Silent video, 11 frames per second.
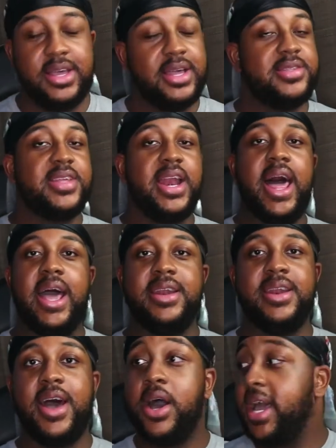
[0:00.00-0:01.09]
It's a lot.
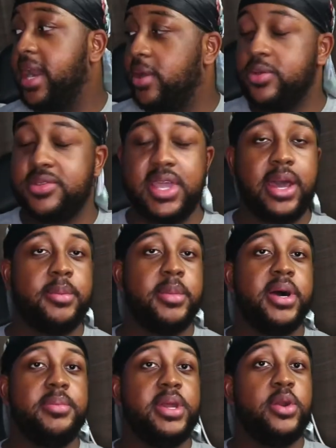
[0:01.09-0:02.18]
Now I gotta go stack them
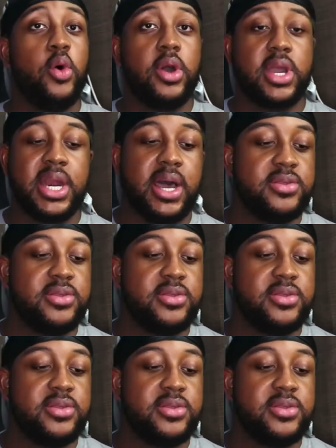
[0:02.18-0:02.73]
up and organize